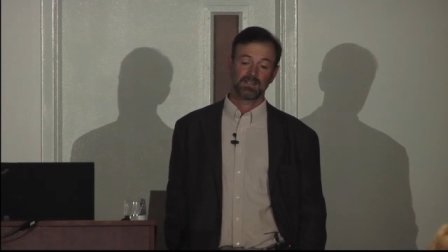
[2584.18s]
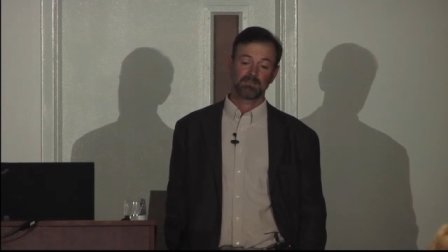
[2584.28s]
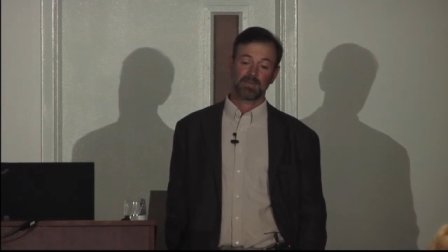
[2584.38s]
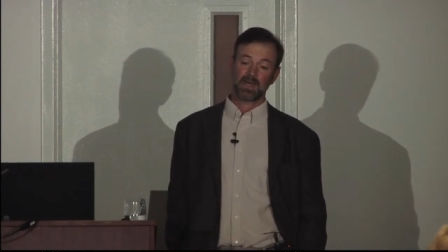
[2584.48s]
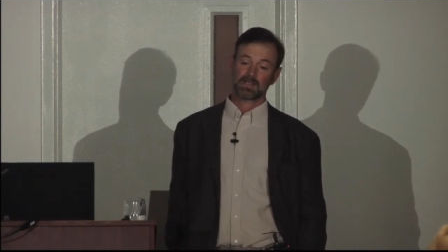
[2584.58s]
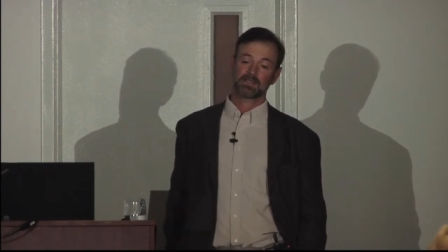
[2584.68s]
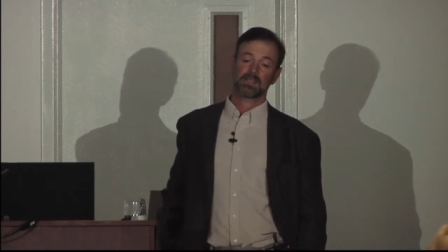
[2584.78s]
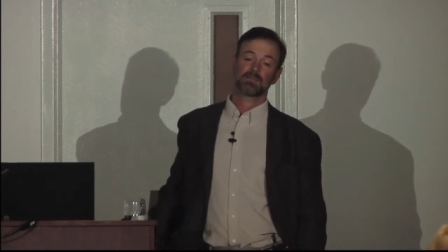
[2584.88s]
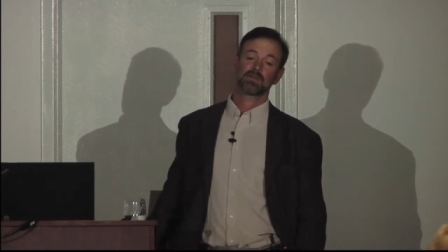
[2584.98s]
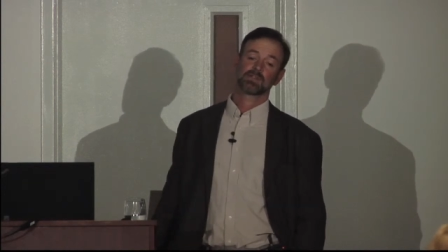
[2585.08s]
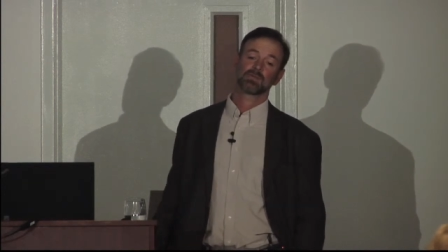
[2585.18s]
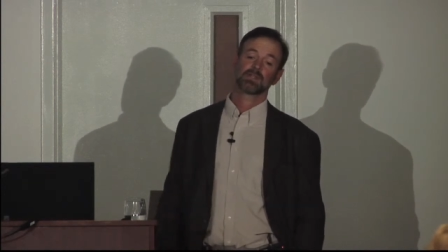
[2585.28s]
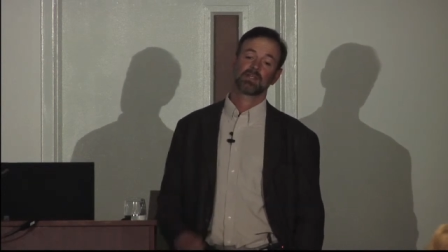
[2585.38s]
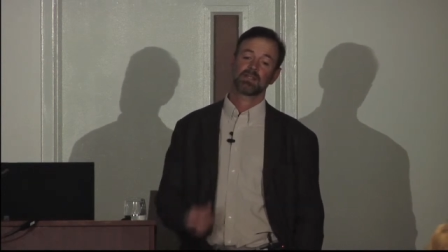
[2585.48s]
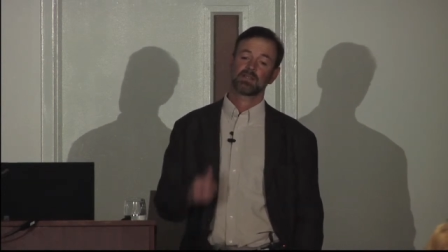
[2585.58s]
in Pakistan, where I was
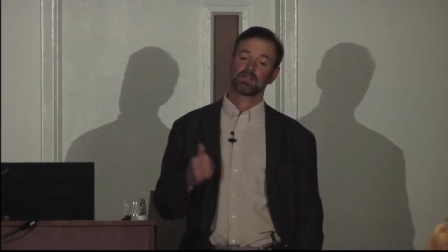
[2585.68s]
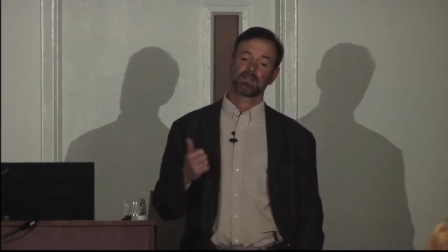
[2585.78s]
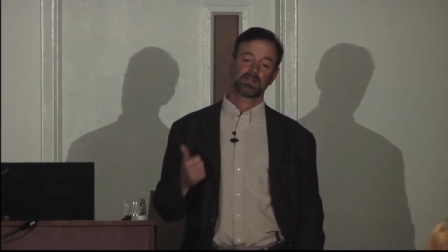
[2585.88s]
working,